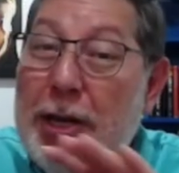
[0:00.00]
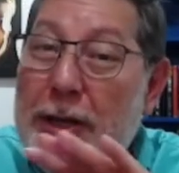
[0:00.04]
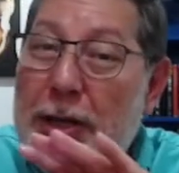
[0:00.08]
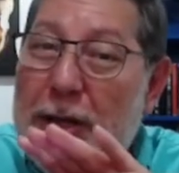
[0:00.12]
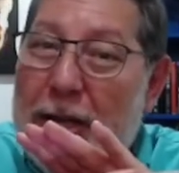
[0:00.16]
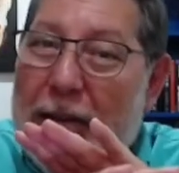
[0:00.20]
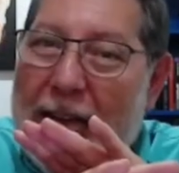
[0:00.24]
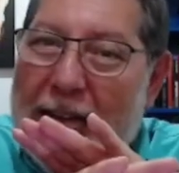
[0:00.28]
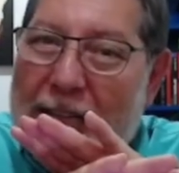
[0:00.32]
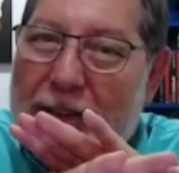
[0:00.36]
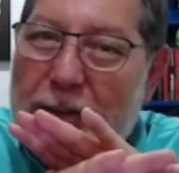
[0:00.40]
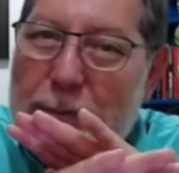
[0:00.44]
you
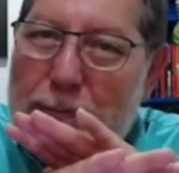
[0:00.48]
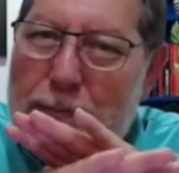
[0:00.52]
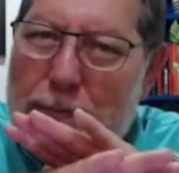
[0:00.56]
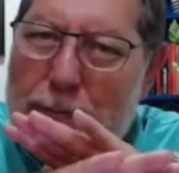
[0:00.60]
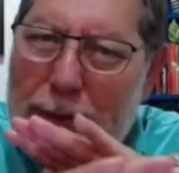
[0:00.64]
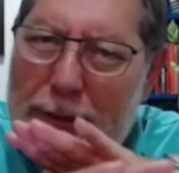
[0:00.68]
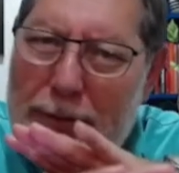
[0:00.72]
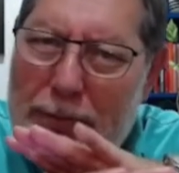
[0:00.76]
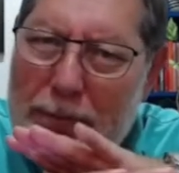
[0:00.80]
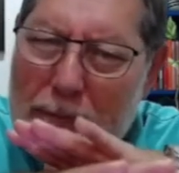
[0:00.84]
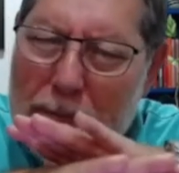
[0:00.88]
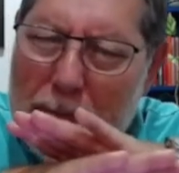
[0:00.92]
had to
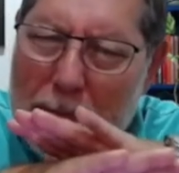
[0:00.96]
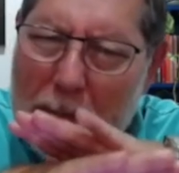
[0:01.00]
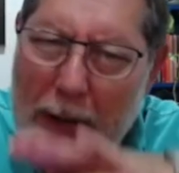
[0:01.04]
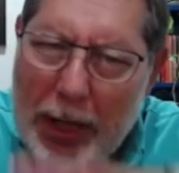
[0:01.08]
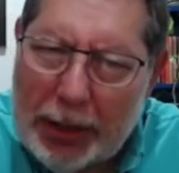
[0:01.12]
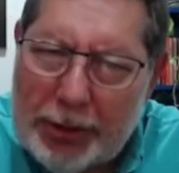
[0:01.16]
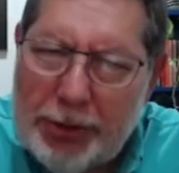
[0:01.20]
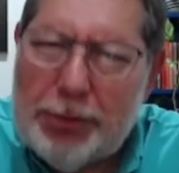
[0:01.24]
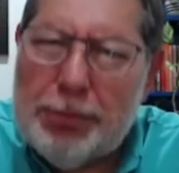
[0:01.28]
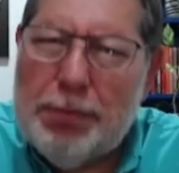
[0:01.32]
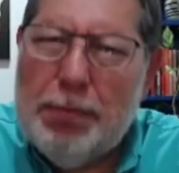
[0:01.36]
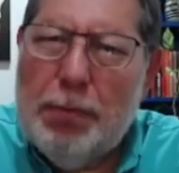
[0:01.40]
put
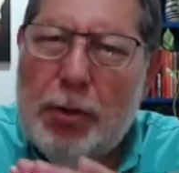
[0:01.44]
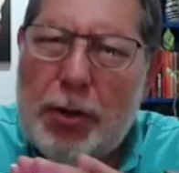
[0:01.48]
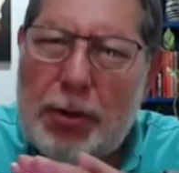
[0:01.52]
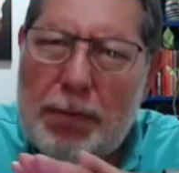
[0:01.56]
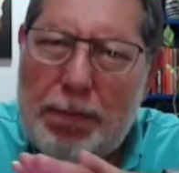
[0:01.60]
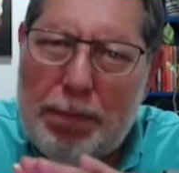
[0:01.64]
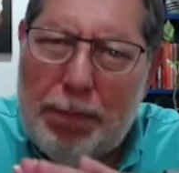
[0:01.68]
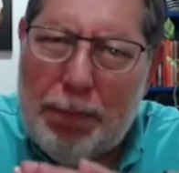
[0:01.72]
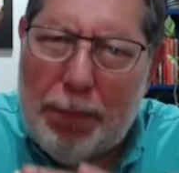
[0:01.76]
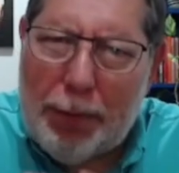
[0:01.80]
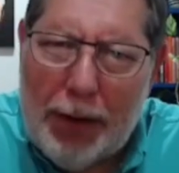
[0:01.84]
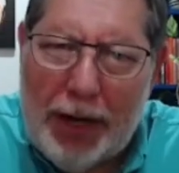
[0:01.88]
much more
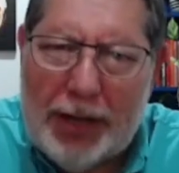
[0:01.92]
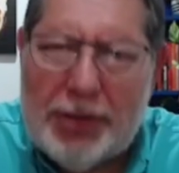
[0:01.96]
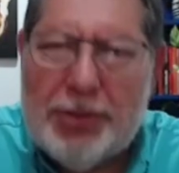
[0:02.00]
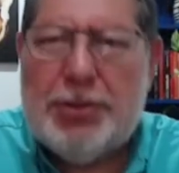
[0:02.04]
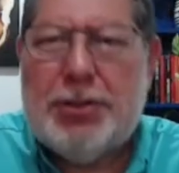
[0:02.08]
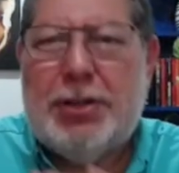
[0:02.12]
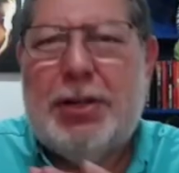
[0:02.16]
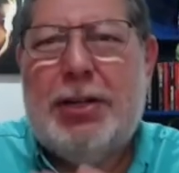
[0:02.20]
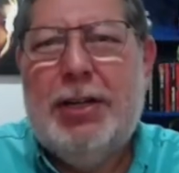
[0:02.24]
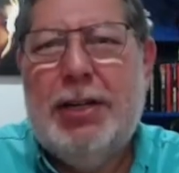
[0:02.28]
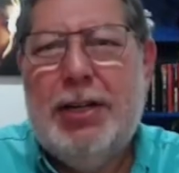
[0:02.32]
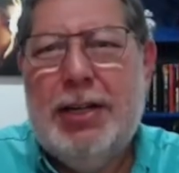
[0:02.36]

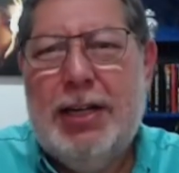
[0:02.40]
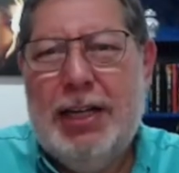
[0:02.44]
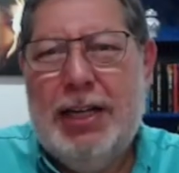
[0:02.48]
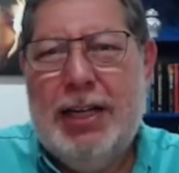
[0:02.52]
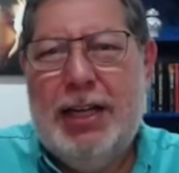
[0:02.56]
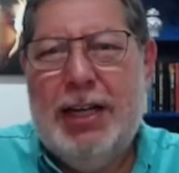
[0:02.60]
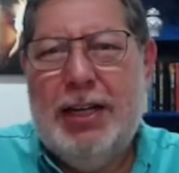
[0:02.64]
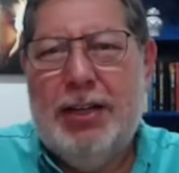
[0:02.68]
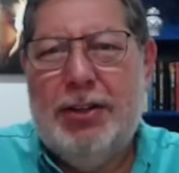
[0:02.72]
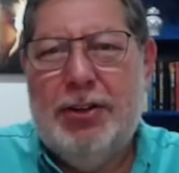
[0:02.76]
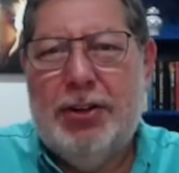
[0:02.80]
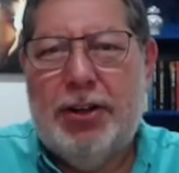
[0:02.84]
pressure
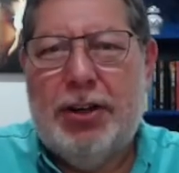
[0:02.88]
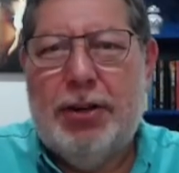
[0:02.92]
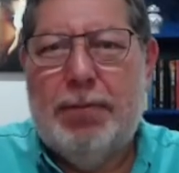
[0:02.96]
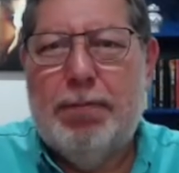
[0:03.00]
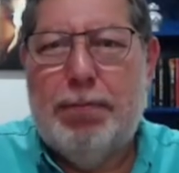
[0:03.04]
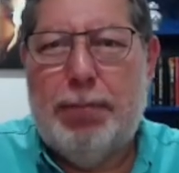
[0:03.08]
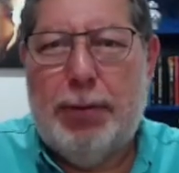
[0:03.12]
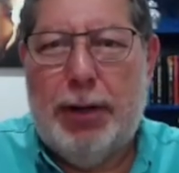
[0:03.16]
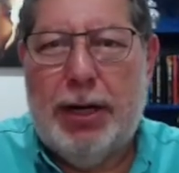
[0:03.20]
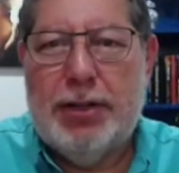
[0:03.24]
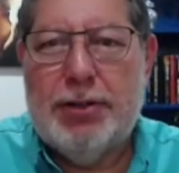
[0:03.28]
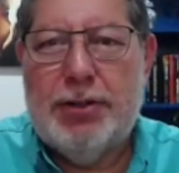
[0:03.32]
in your
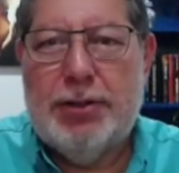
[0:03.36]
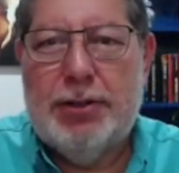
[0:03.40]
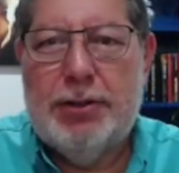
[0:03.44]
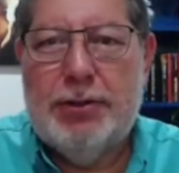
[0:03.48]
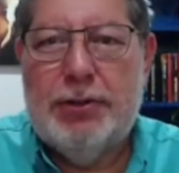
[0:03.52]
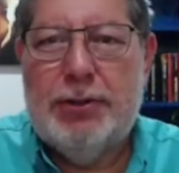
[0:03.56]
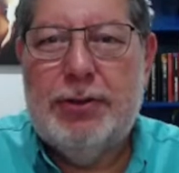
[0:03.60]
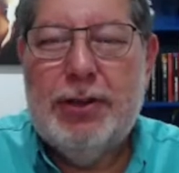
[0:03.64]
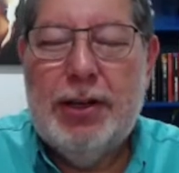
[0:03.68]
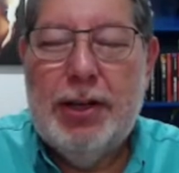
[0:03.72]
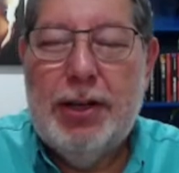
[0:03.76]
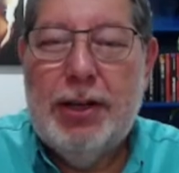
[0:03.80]

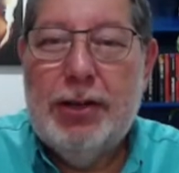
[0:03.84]
compressions.